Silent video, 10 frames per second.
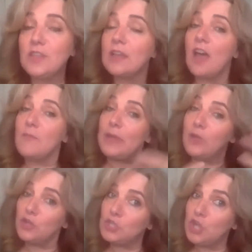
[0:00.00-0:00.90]
It can either be
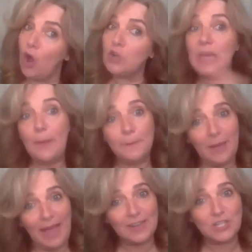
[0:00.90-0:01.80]
good shocked,
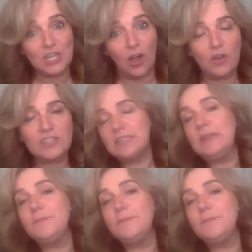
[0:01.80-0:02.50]
bad shocked.